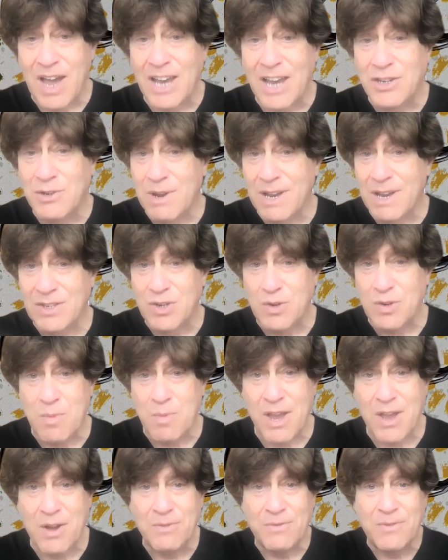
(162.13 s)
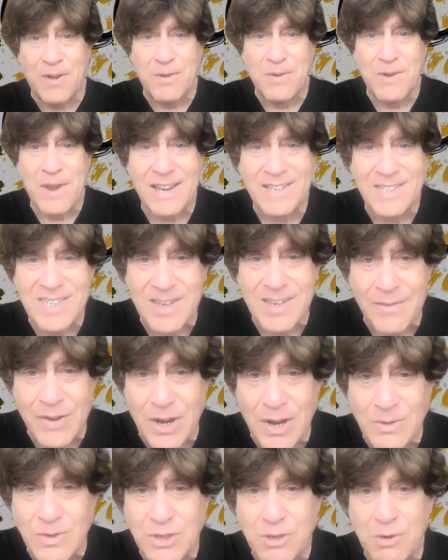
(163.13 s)
I do answer my own phone,
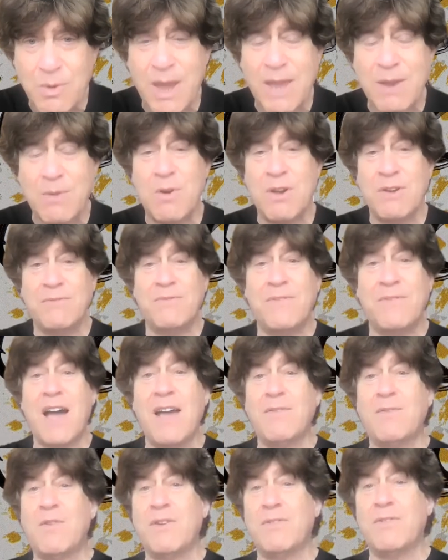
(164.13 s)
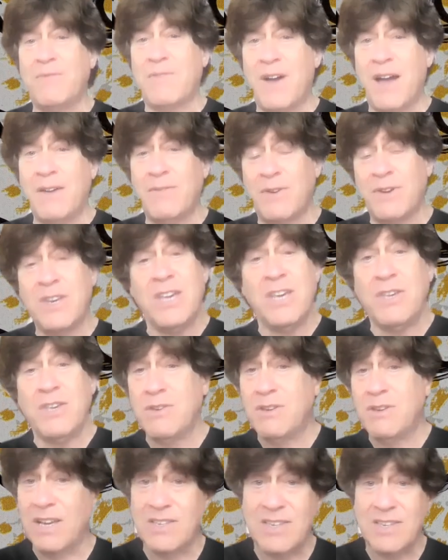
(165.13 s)
970-281-5151.
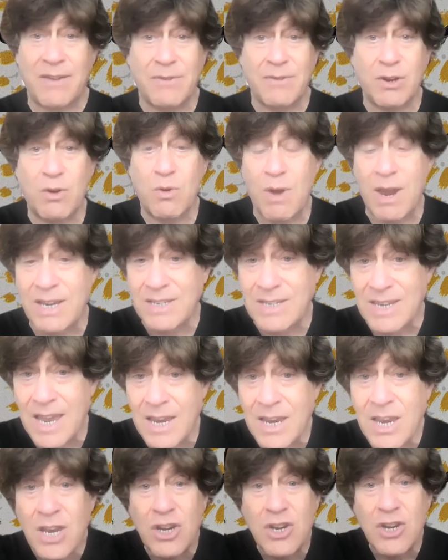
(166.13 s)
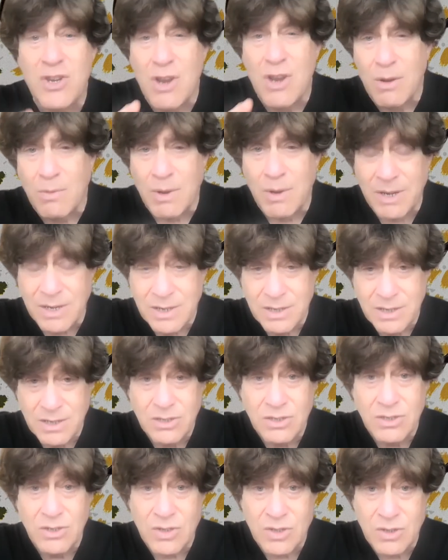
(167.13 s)
You guys have a great day. No one
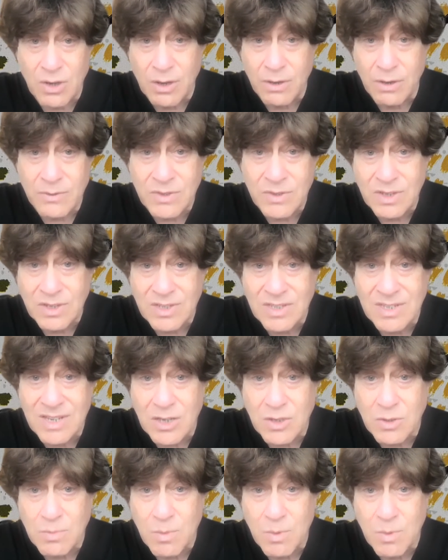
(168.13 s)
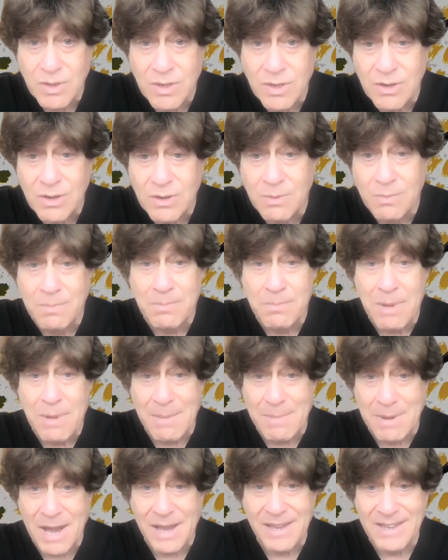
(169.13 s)
deserves success more than you.
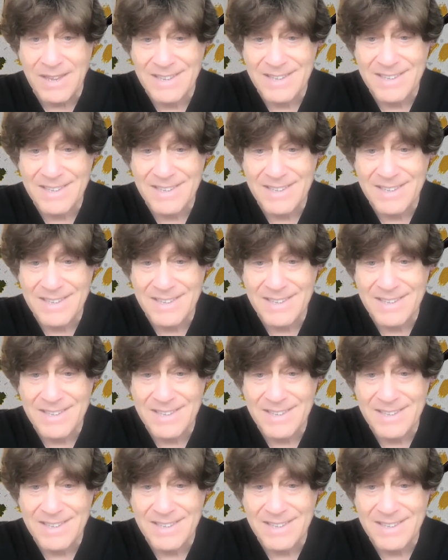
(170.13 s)
Bye-bye.